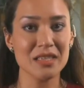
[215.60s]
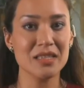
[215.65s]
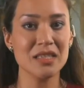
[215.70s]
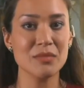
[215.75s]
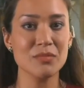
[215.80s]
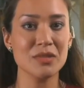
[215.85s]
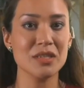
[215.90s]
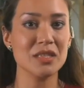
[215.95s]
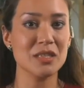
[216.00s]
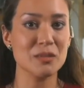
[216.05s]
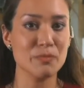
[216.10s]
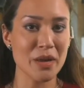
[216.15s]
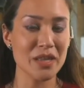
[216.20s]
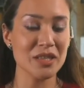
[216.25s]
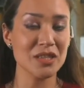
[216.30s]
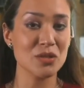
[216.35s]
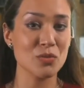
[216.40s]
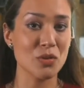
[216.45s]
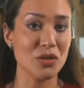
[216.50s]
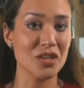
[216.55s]
seem to
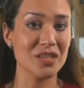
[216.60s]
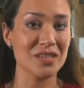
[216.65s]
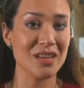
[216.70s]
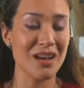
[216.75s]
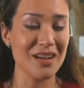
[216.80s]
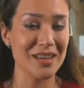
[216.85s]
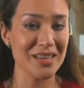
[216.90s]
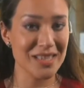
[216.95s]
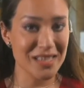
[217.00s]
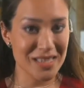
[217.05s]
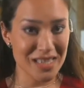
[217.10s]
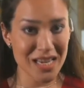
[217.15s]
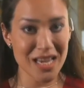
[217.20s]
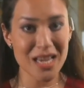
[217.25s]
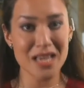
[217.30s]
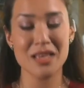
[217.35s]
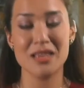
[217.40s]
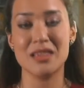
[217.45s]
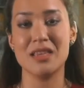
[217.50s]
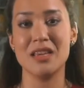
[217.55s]
dispense with this
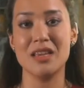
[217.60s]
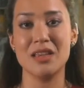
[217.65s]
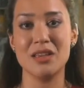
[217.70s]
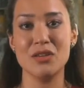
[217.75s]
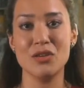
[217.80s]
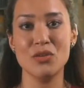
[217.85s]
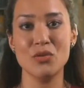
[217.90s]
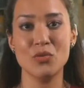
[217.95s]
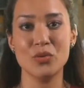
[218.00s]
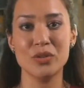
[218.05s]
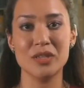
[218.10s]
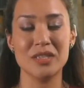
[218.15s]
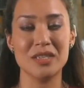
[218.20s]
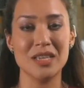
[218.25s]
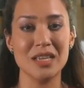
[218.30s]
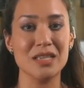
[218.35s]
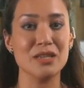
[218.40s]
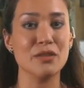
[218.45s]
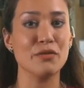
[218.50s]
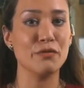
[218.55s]
idea that the EU would
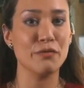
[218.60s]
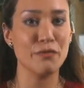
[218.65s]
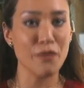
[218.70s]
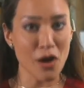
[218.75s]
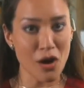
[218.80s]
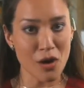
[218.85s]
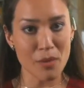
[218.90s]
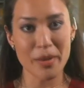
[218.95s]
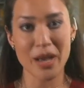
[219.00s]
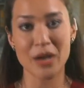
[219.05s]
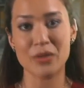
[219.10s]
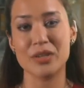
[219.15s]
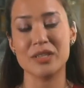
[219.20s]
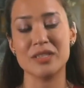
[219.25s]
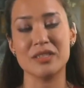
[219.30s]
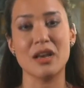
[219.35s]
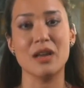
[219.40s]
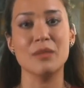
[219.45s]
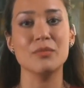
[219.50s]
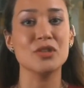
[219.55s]
seek to farm out
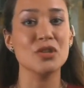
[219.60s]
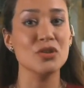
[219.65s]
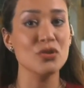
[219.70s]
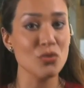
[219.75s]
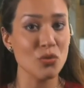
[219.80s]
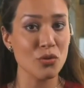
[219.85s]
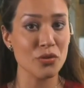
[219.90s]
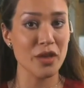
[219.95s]
asylum to North